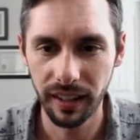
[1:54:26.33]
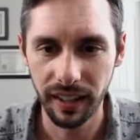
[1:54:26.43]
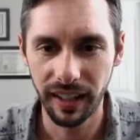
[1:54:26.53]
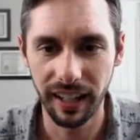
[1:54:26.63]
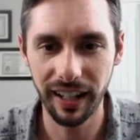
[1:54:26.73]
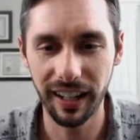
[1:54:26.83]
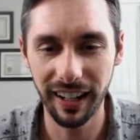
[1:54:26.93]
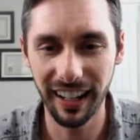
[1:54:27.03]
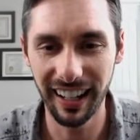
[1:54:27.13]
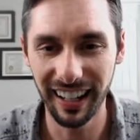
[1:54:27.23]

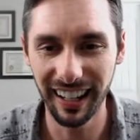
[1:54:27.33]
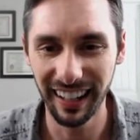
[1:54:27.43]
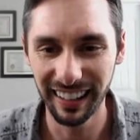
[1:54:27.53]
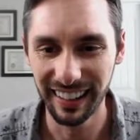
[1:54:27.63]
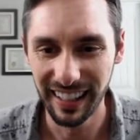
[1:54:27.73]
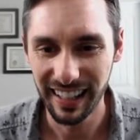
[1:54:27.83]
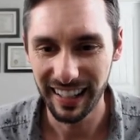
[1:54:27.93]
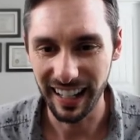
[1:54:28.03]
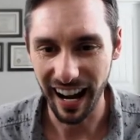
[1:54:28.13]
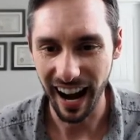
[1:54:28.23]
the
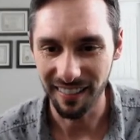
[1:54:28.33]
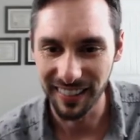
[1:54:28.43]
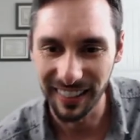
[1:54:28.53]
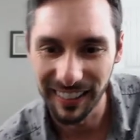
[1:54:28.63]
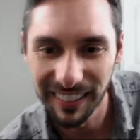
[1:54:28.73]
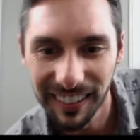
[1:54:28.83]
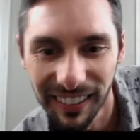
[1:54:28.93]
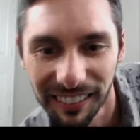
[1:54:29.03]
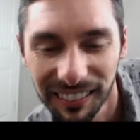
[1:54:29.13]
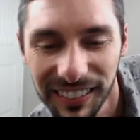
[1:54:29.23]
apple
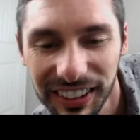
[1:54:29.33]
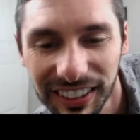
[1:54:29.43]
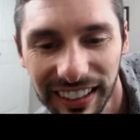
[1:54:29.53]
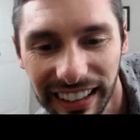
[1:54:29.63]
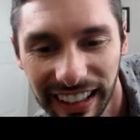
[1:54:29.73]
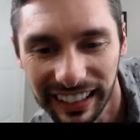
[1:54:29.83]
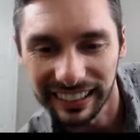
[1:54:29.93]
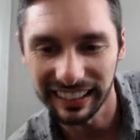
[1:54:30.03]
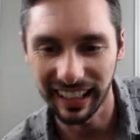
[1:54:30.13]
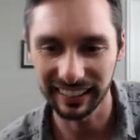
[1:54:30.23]
from tree of
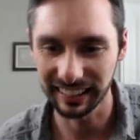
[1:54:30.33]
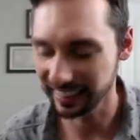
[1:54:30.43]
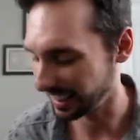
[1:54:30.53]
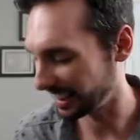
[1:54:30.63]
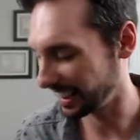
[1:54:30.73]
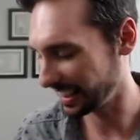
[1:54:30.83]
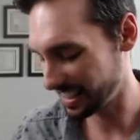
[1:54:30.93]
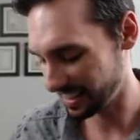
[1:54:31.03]
Sagittarius.